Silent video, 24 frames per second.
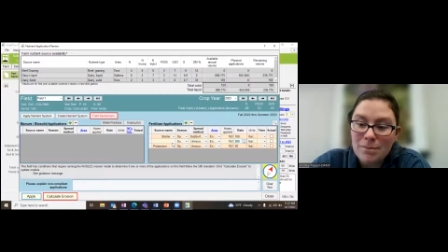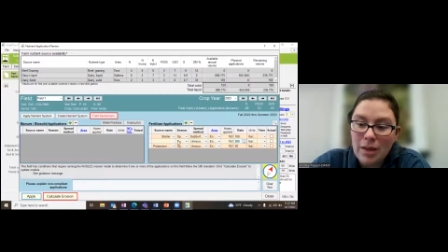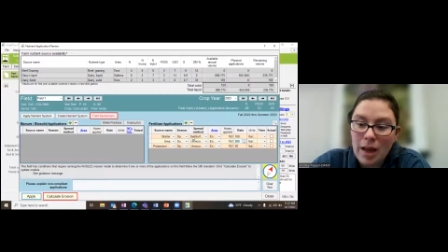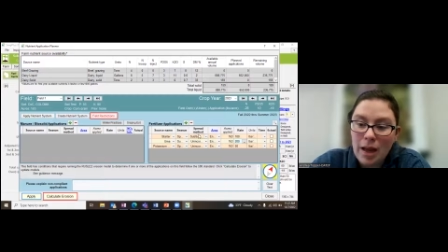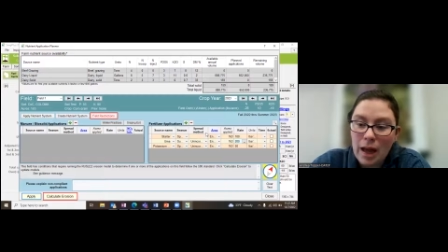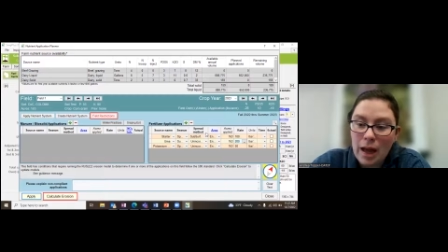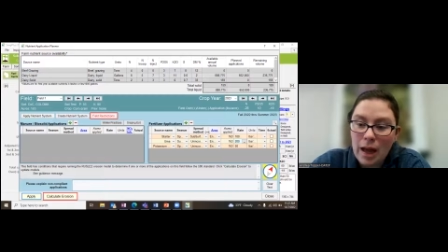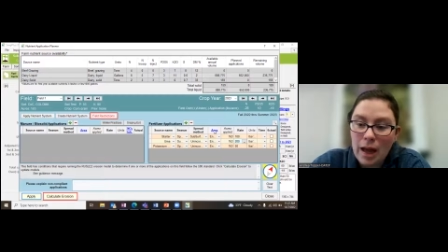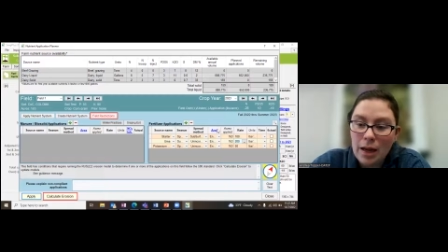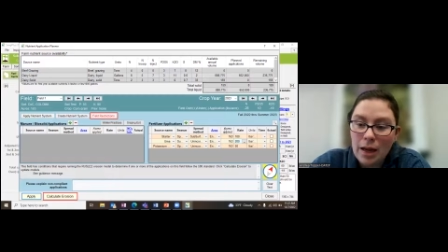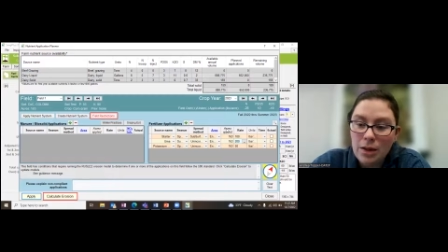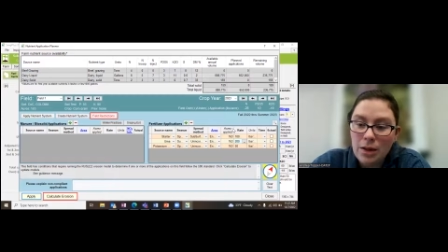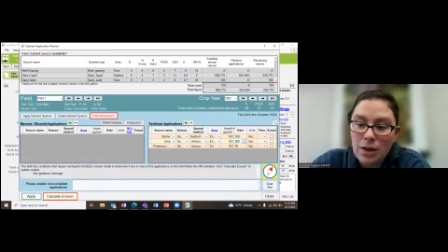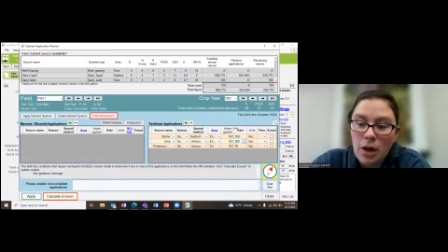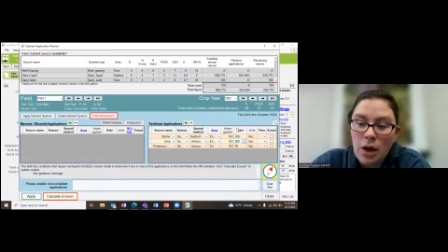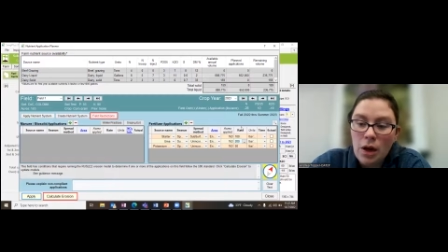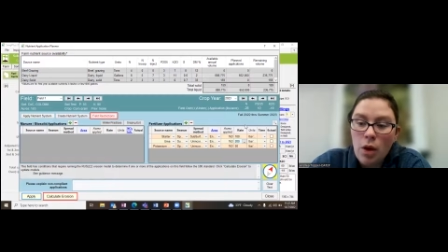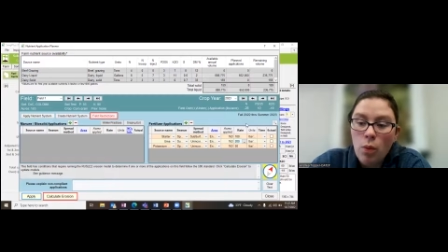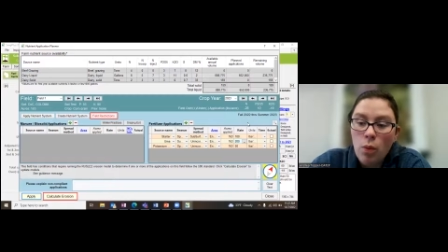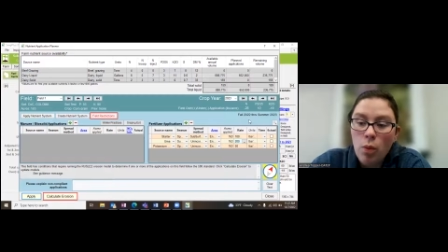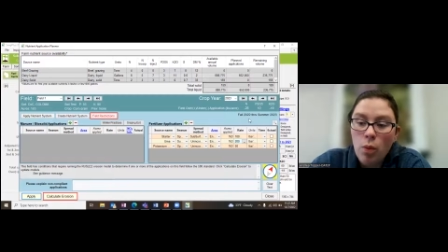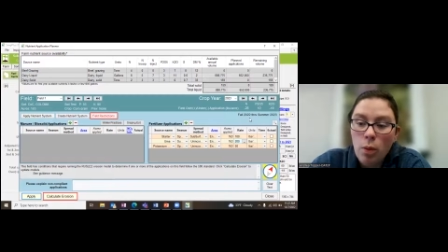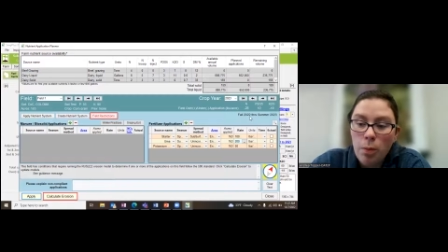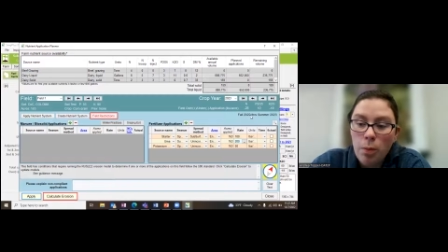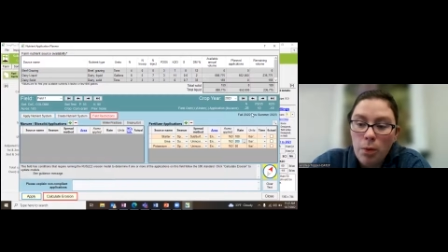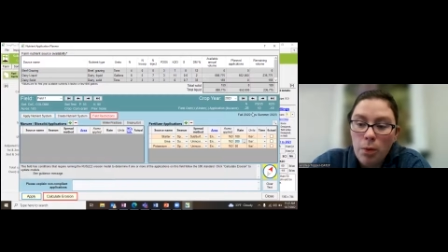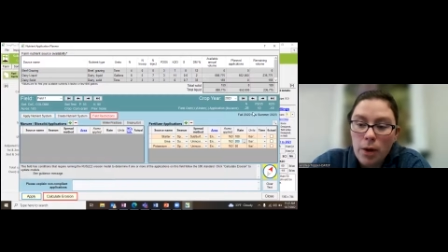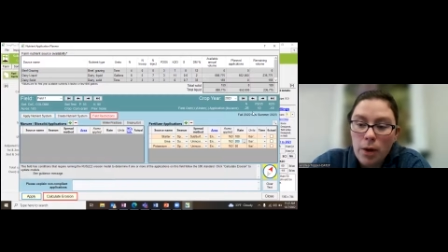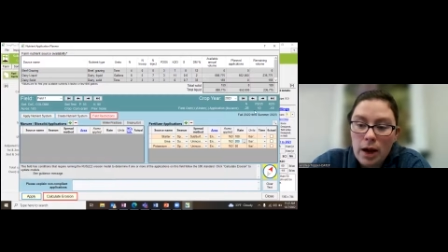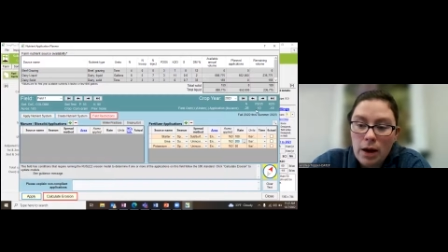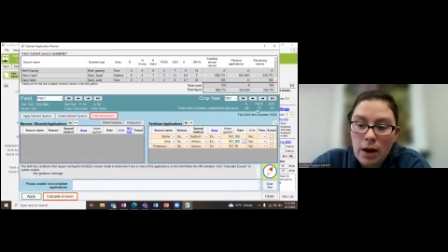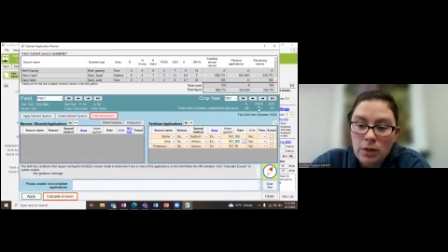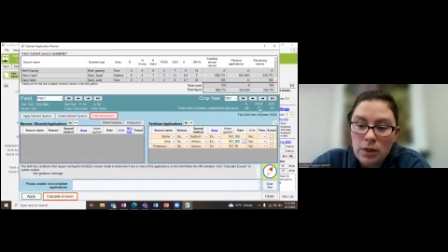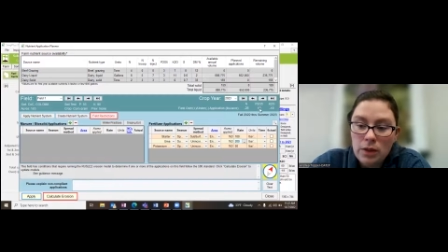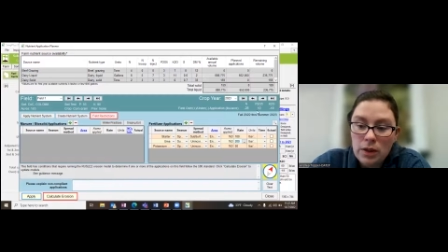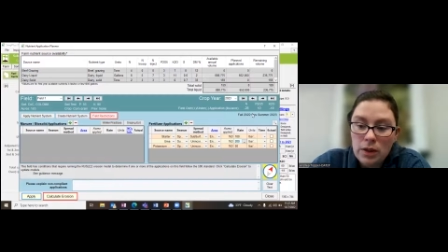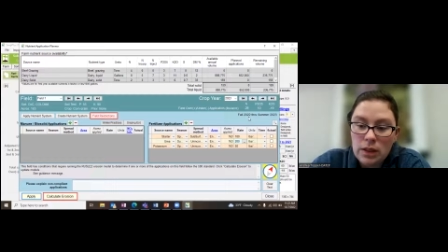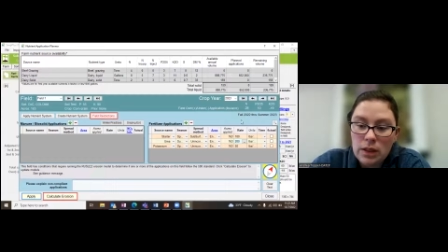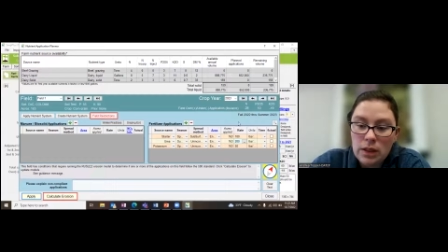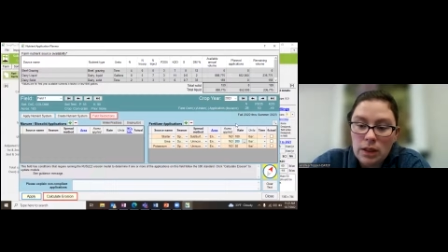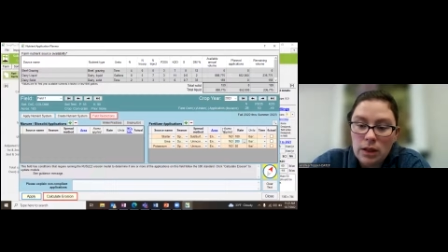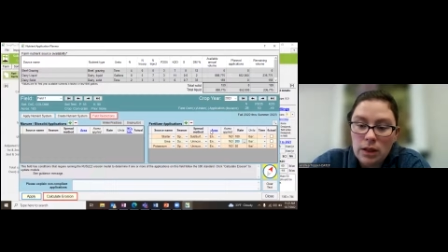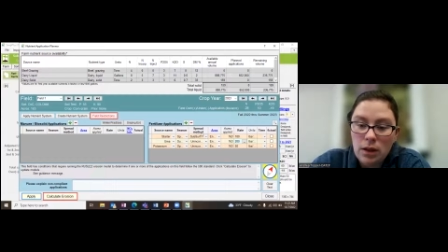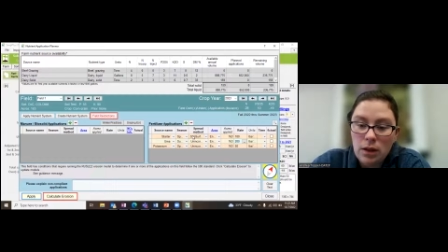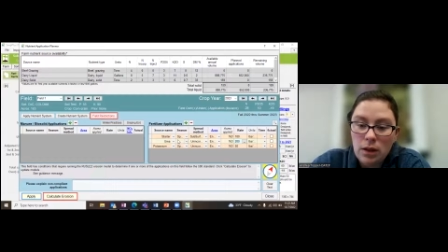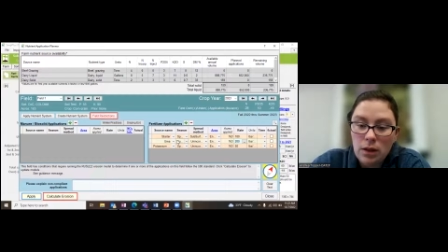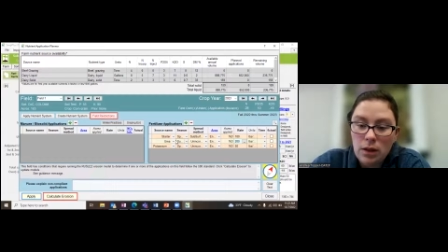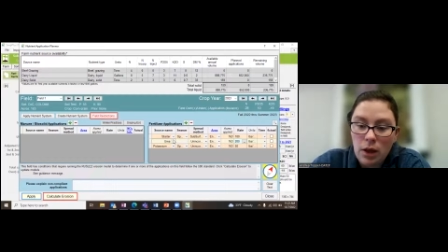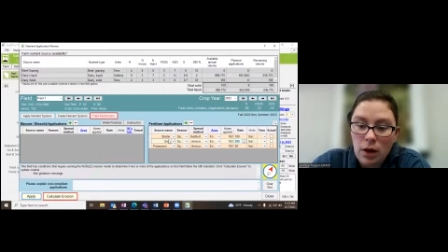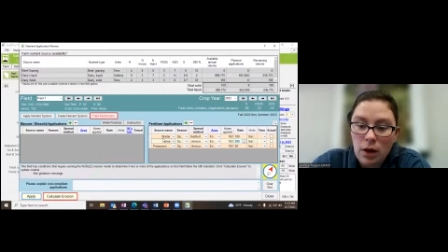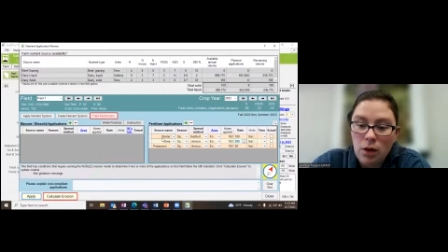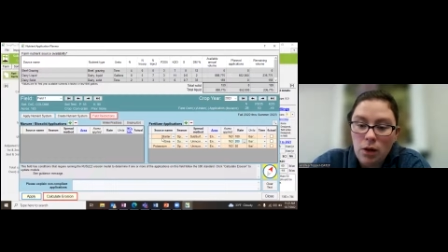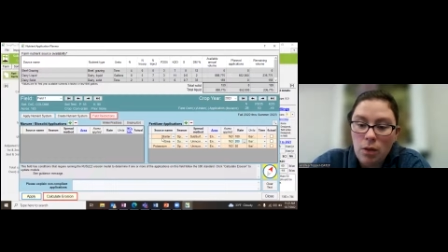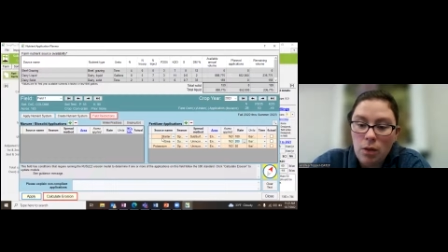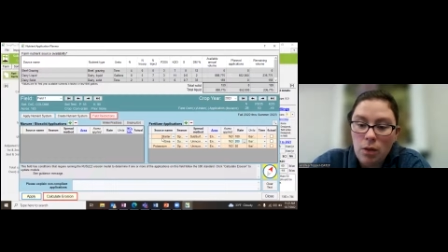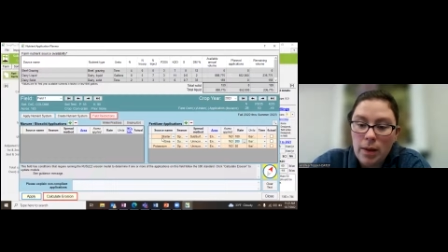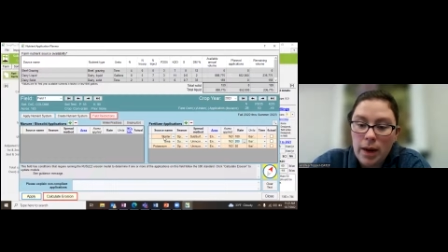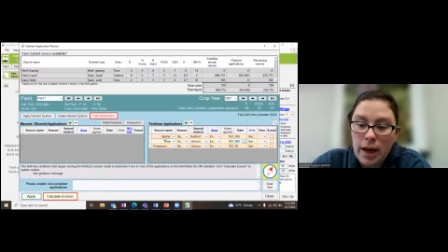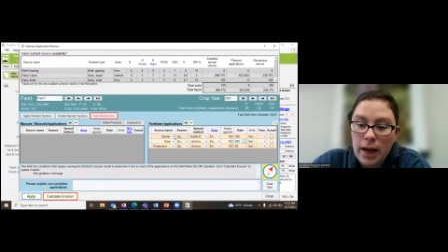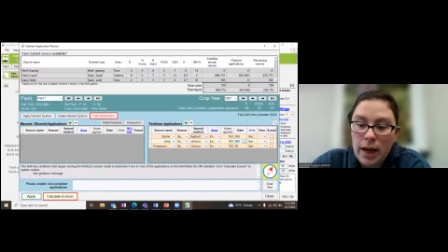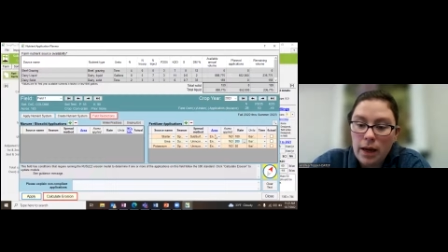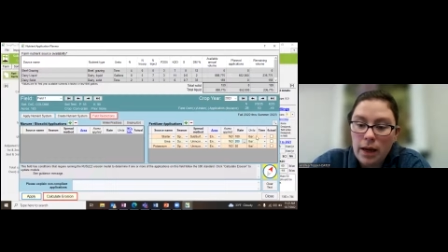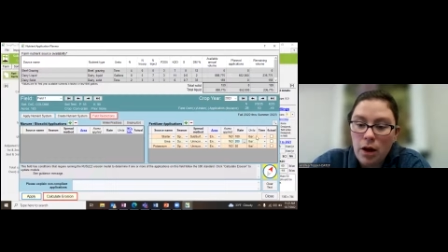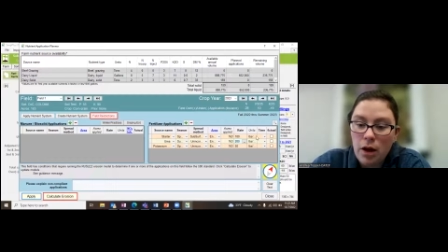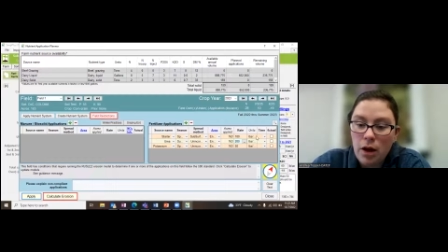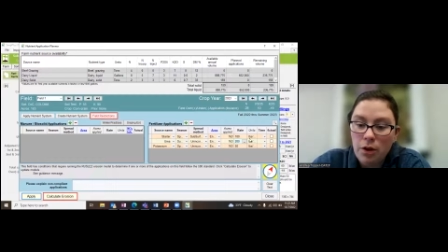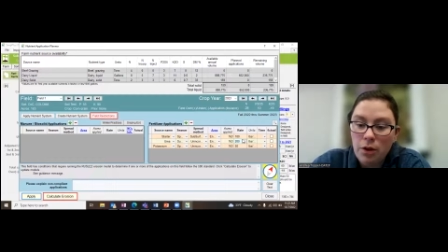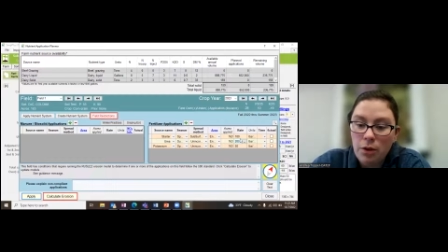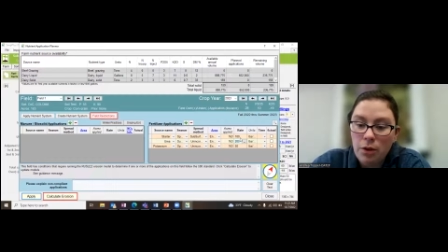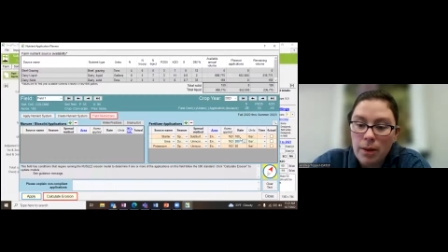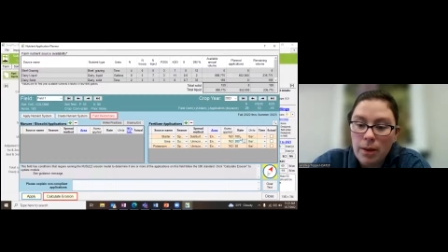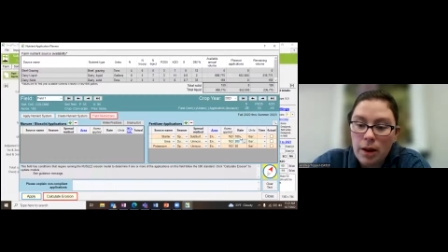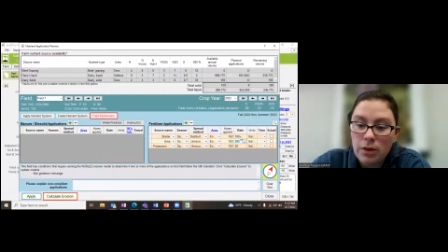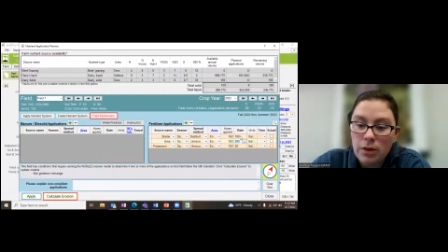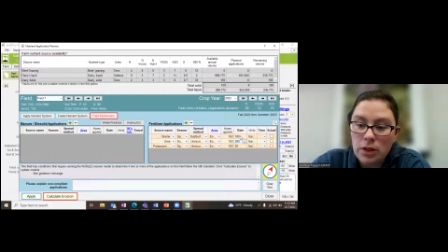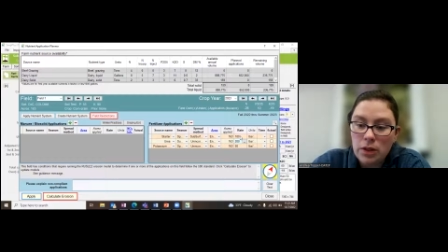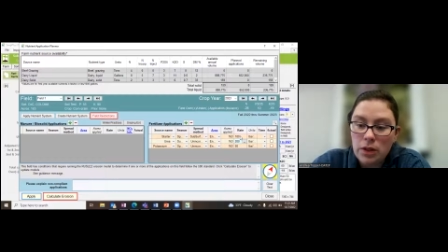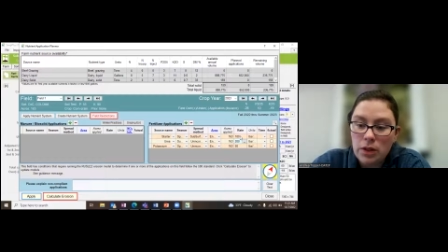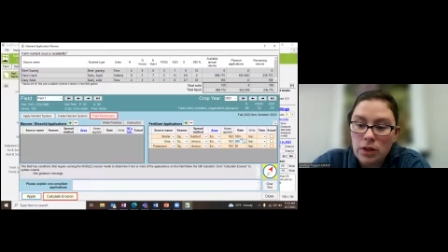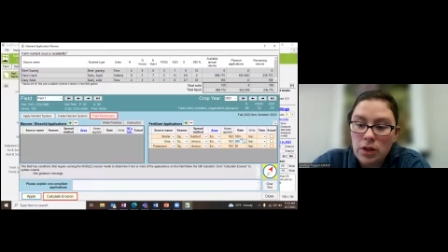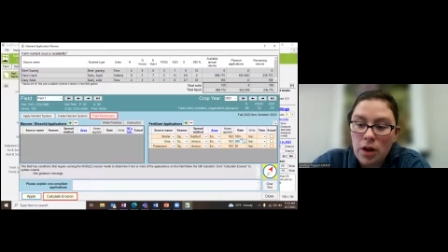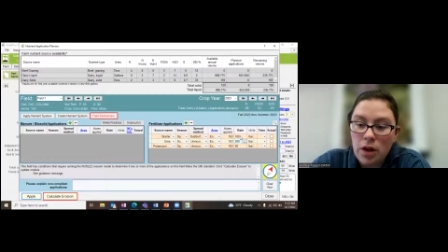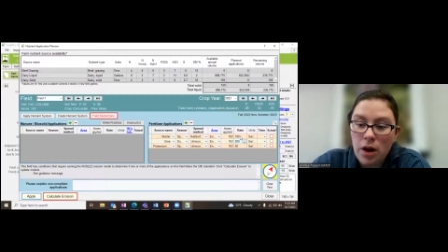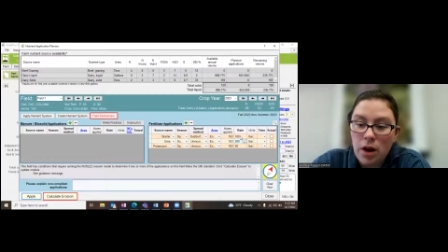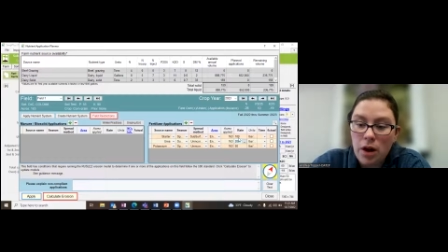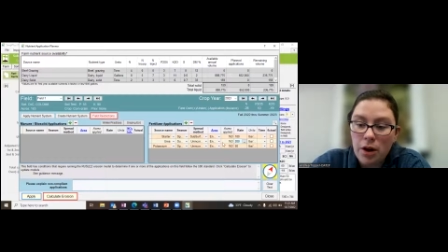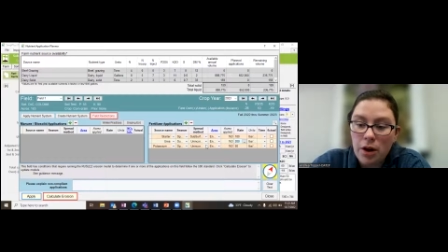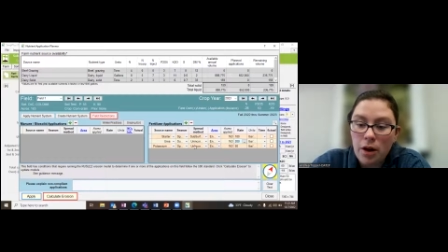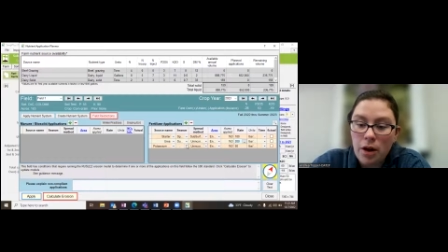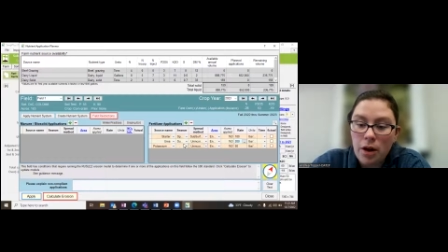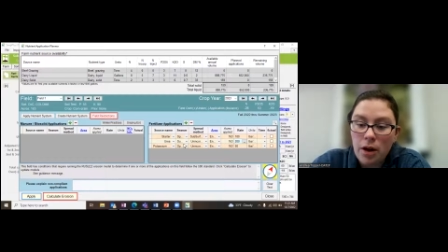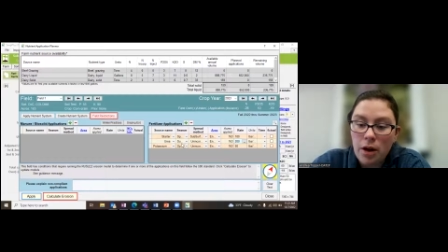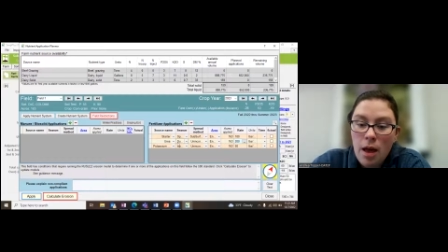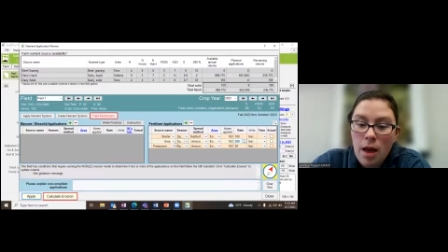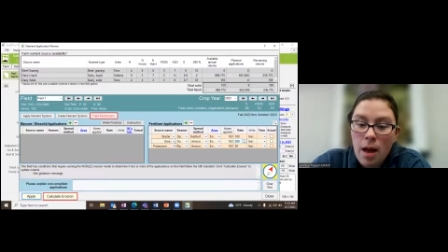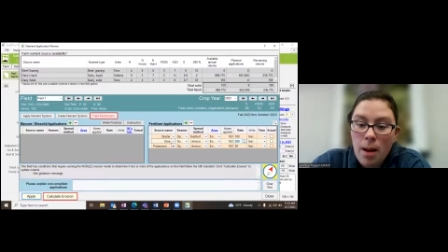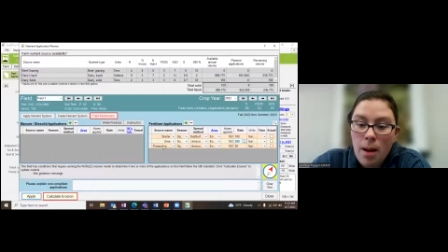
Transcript: and we'll put out still, my 100 pounds of starter.